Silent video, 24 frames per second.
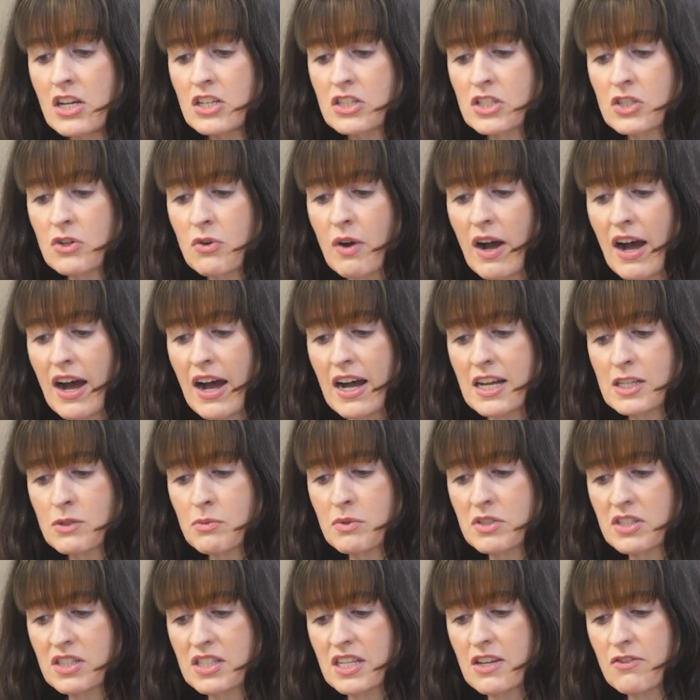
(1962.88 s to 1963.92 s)
So, as
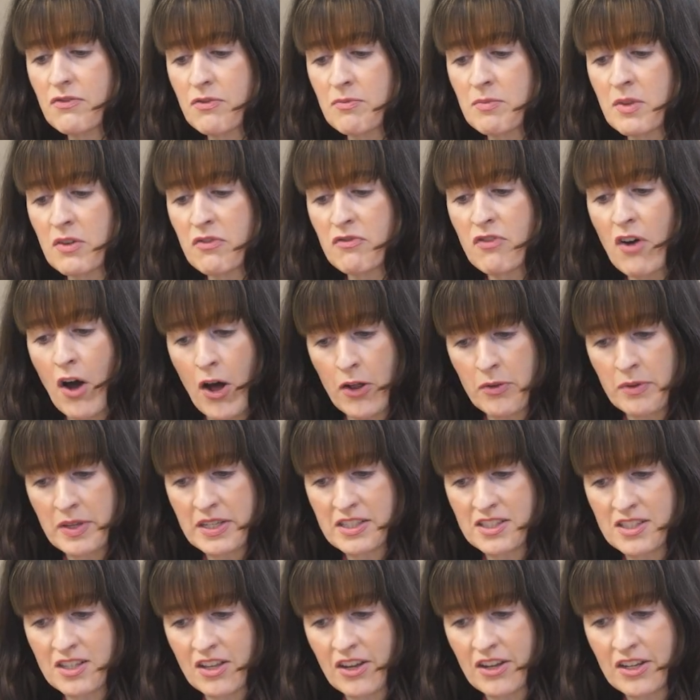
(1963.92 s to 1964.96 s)
we'll see from the
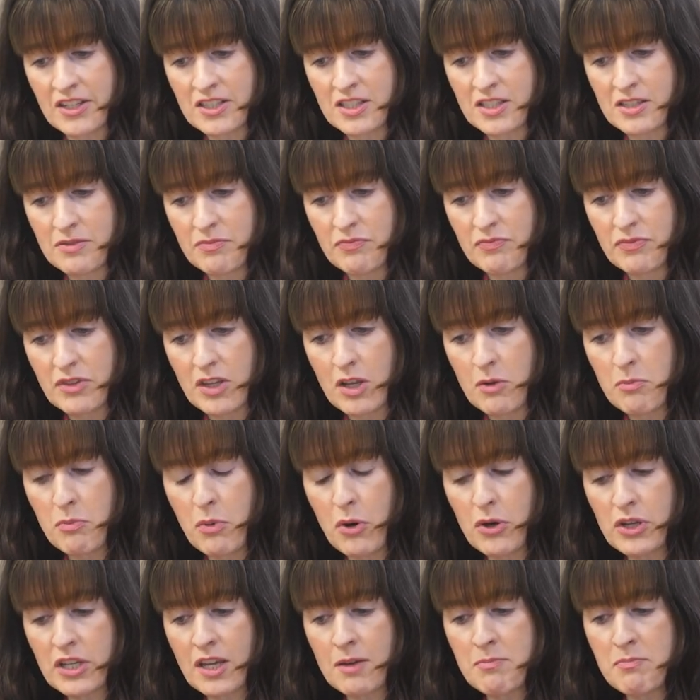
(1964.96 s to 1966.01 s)
following slides,
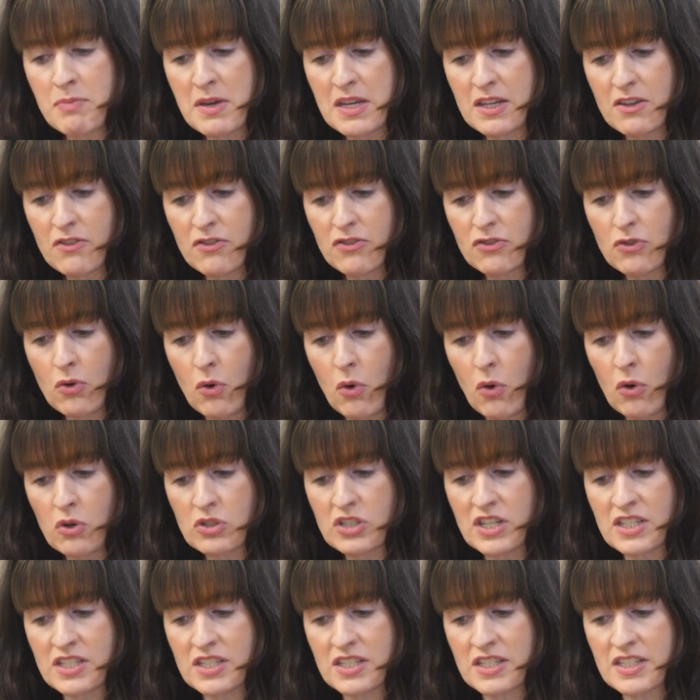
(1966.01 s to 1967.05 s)
putting a bit of
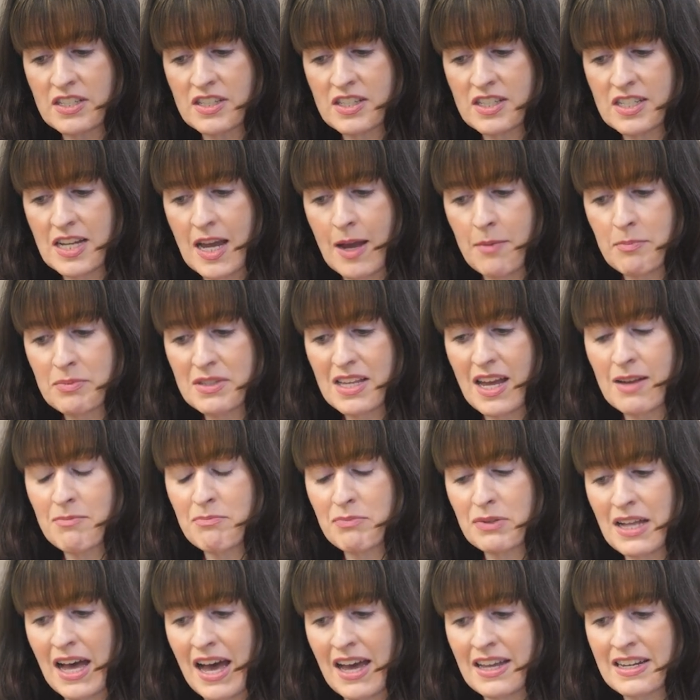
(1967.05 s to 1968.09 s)
thought into these steps
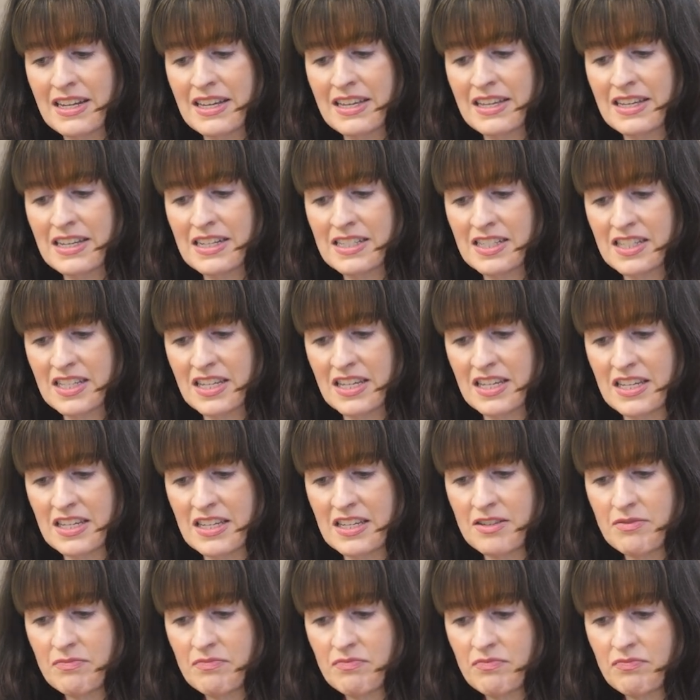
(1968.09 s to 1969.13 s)
and planning is
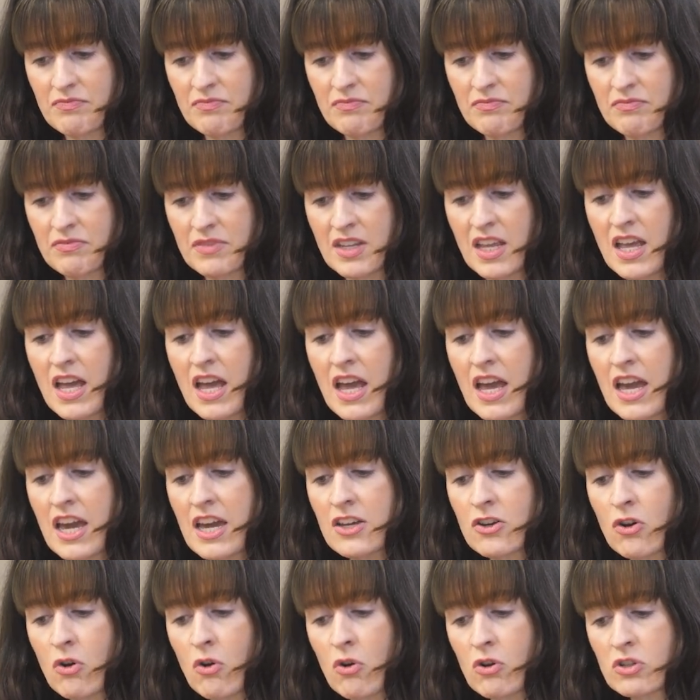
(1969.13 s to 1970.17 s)
key.
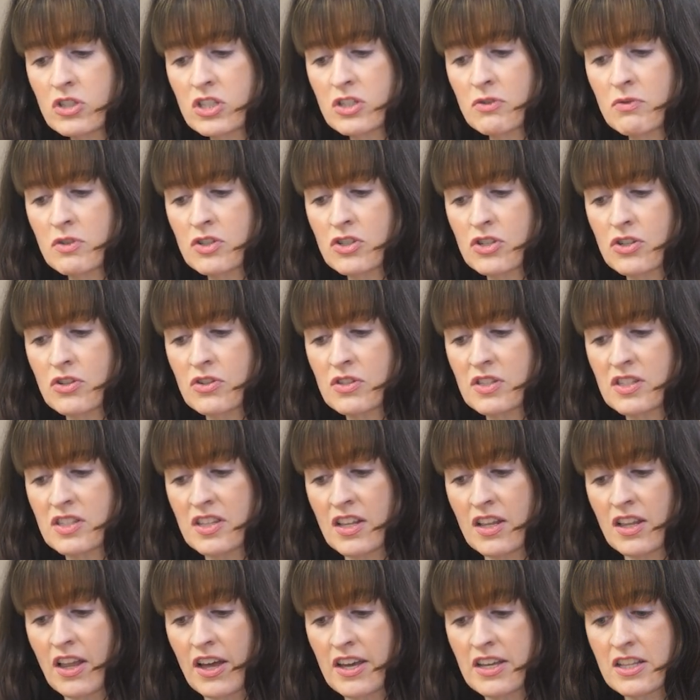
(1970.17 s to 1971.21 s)
It also reduces
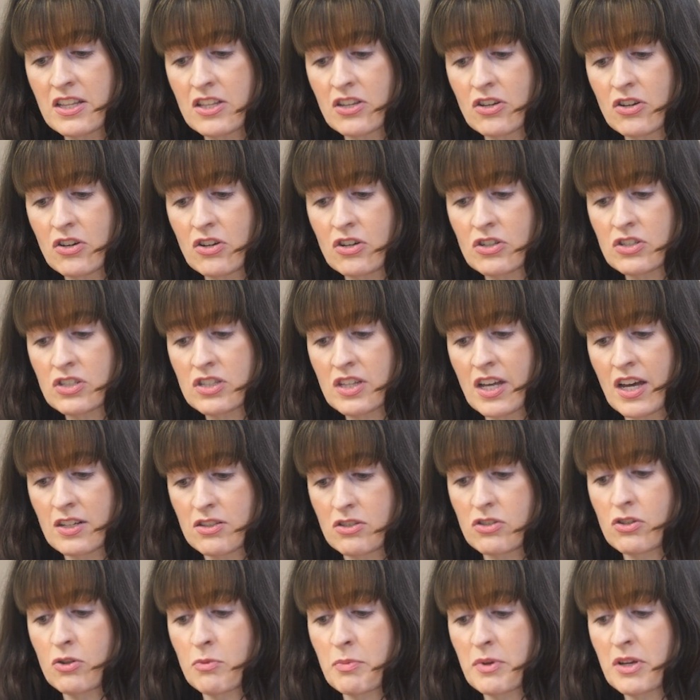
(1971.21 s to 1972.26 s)
the likelihood
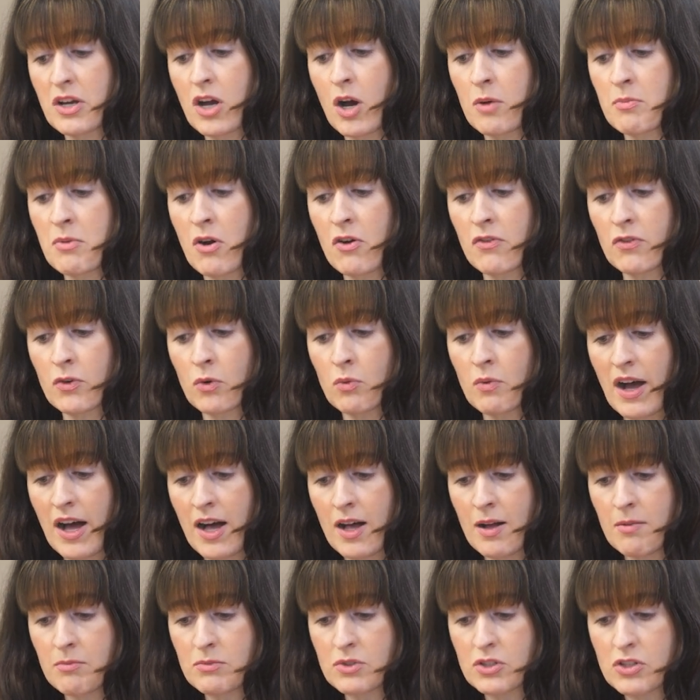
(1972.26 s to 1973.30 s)
that you'll become
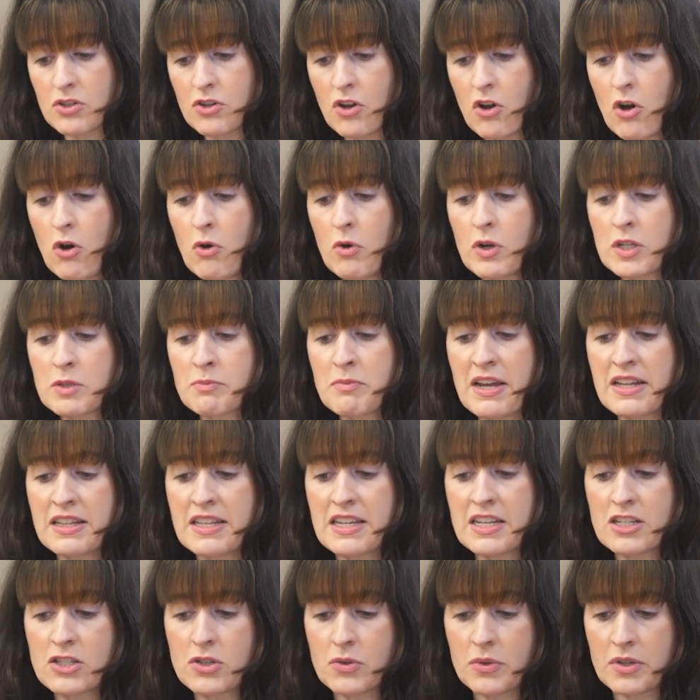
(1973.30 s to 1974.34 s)
overwhelmed, which may
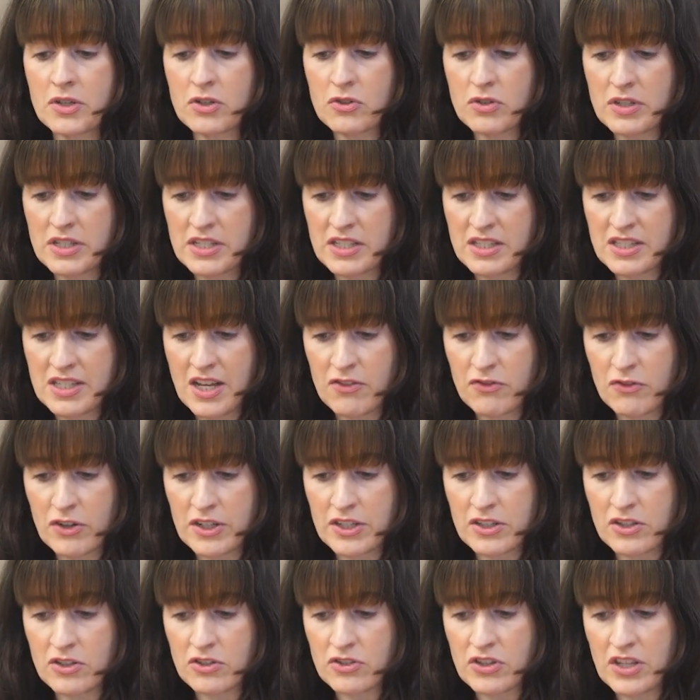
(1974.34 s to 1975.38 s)
lead to increased
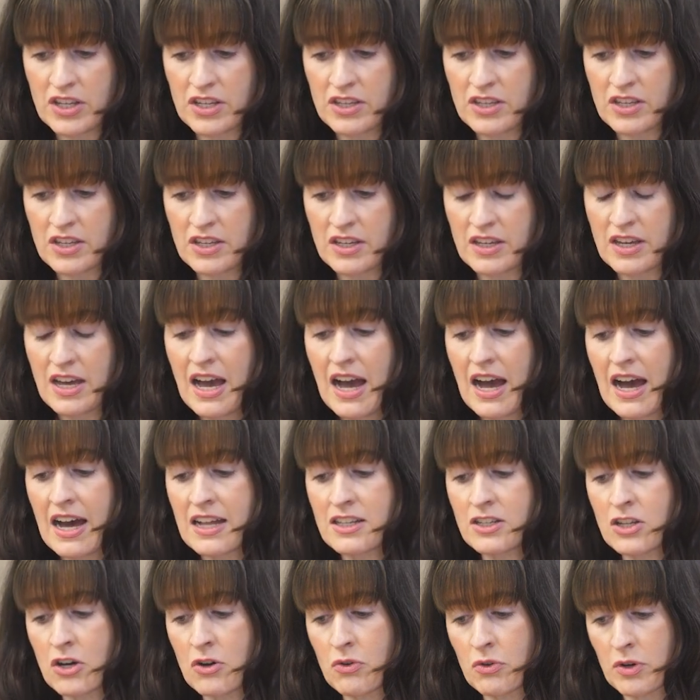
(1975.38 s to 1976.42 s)
self-critical thinking
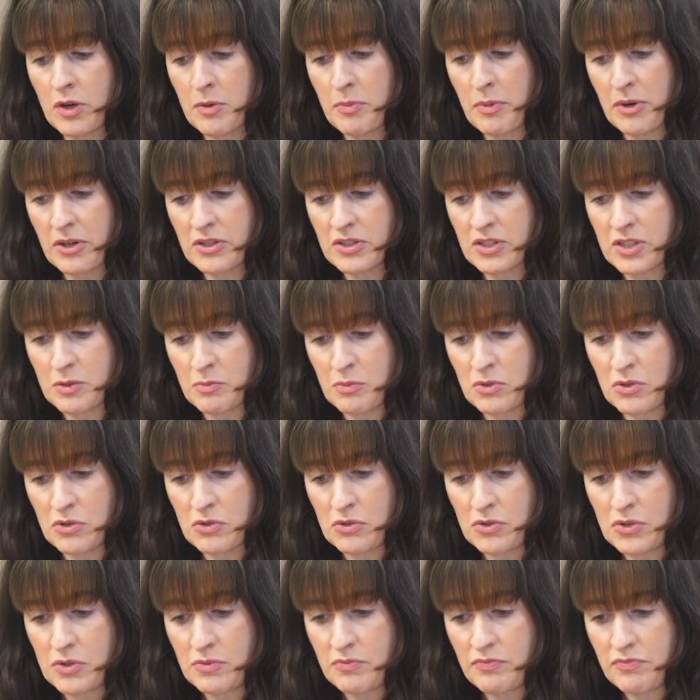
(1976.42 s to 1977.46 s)
and lower a person's
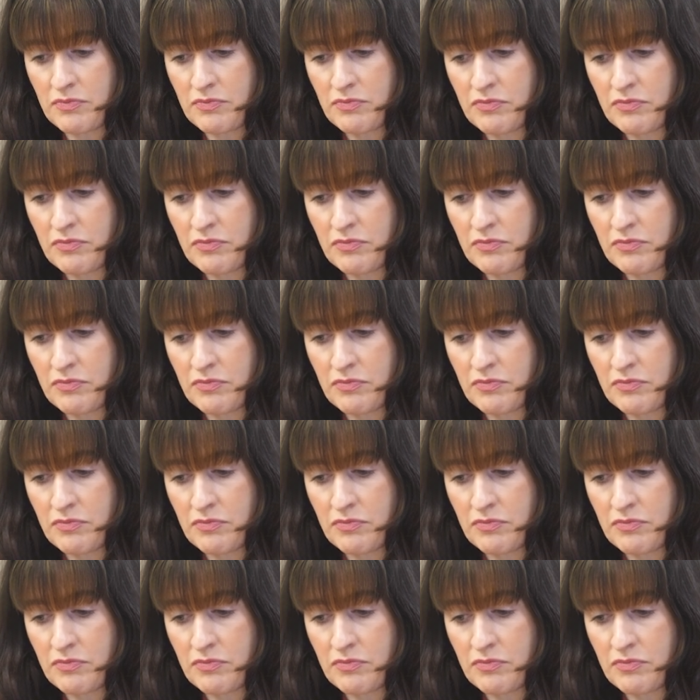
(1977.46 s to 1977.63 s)
mood.